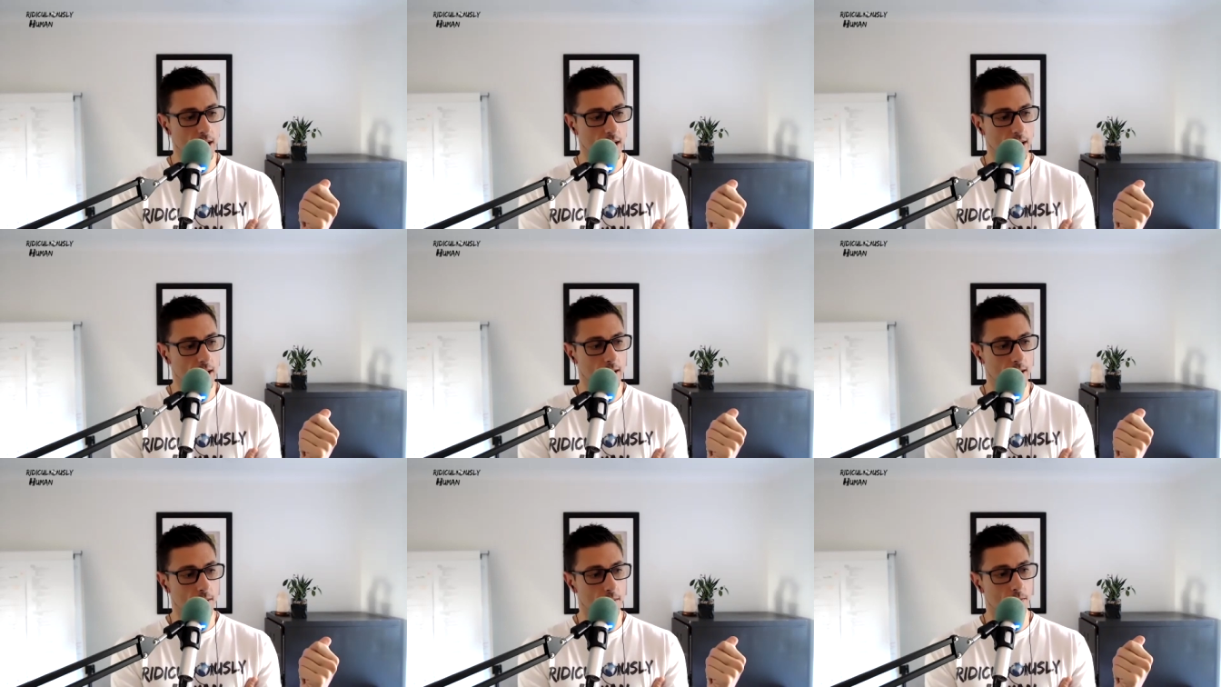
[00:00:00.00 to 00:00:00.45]

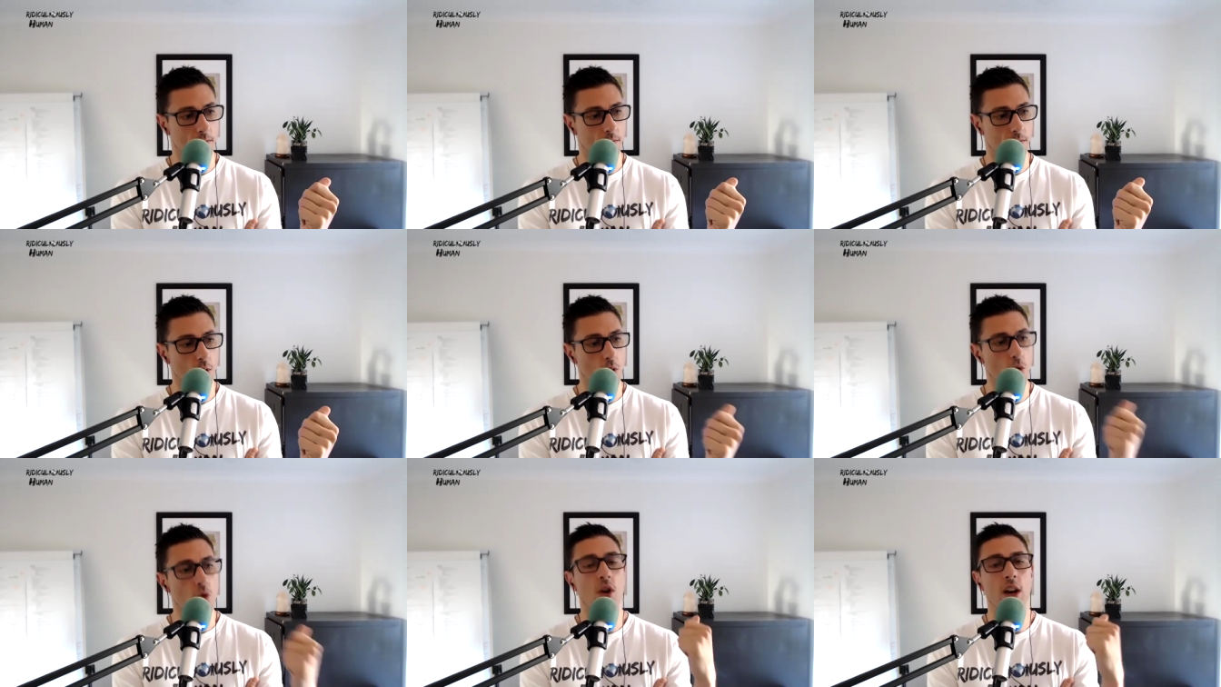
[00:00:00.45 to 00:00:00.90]
um,
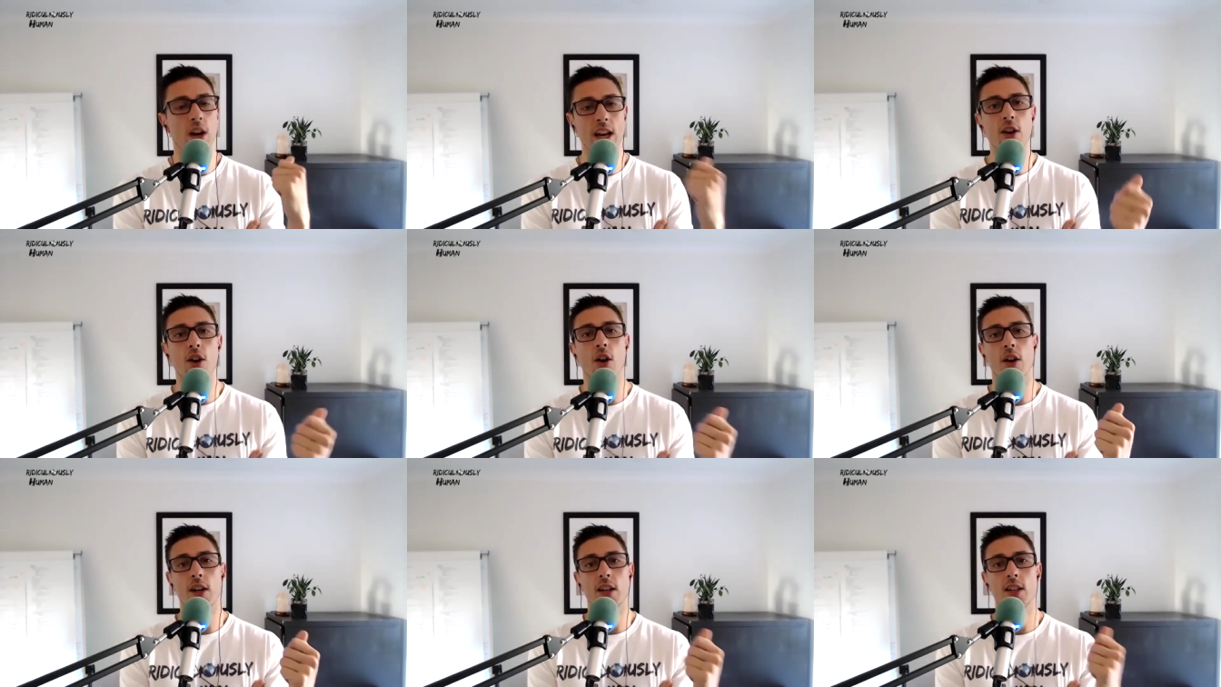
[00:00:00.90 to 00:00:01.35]
all in
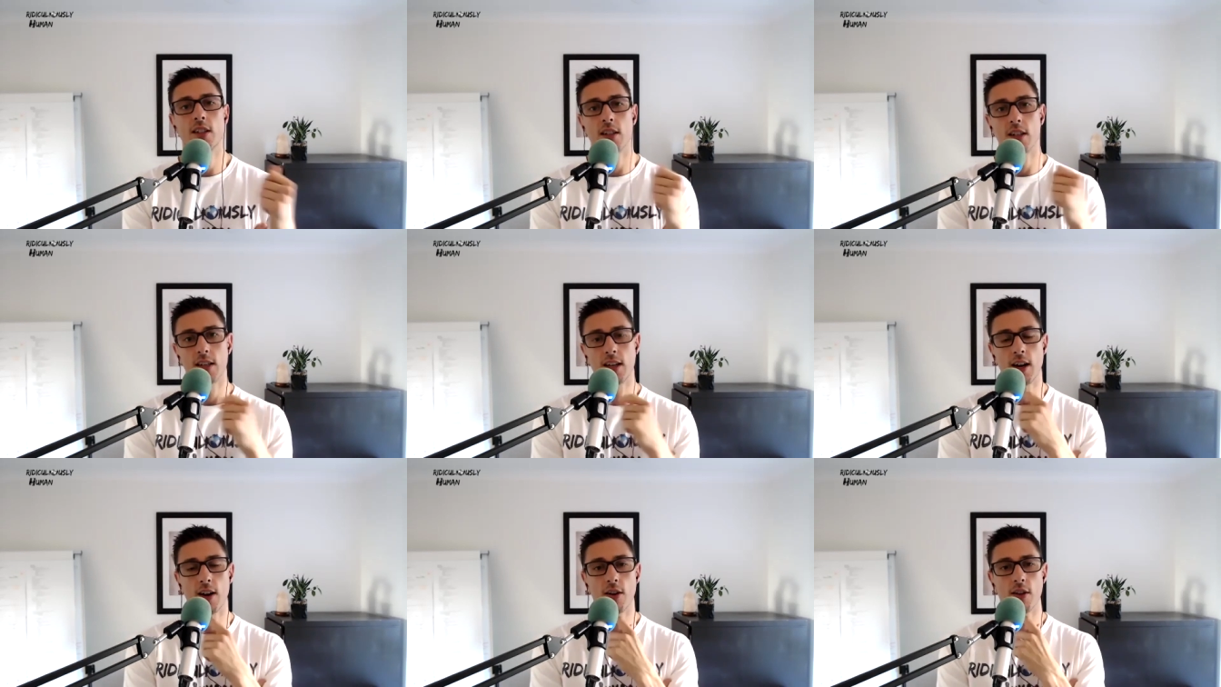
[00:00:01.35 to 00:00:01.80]
on, isn't
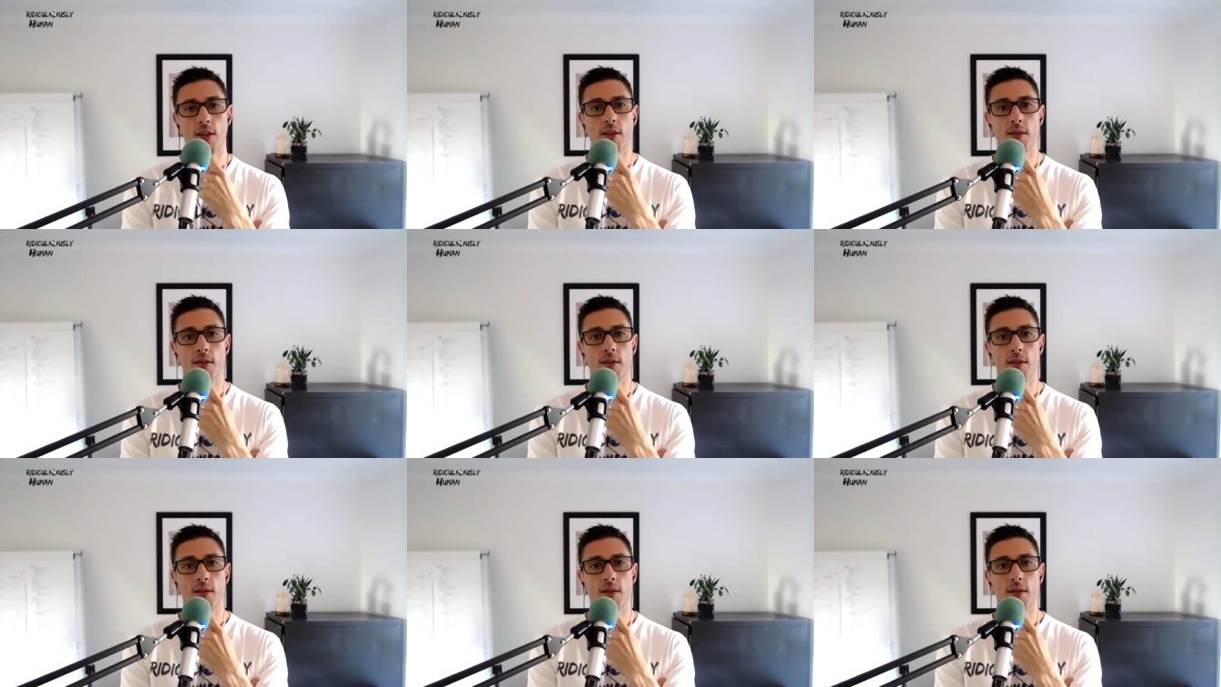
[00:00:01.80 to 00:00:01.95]
it, Gareth?